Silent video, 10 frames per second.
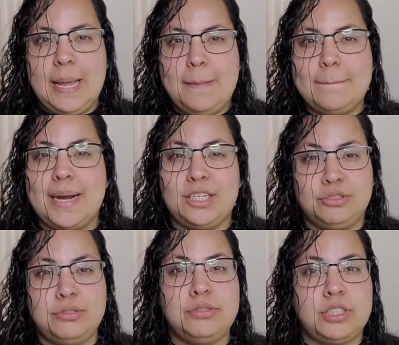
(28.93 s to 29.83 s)
my
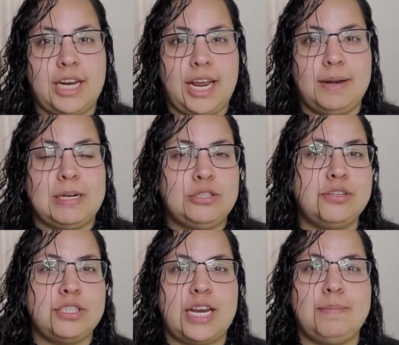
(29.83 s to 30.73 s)
true shade
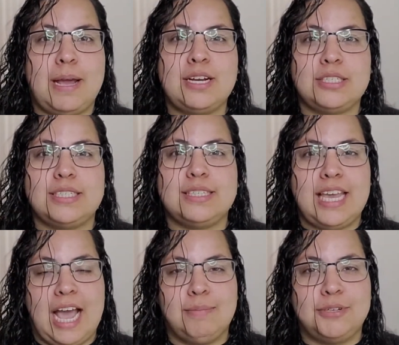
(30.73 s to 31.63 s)
match is
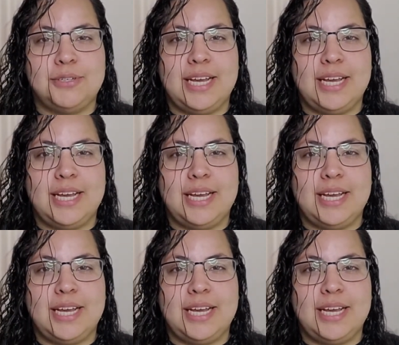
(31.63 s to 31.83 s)
Camel,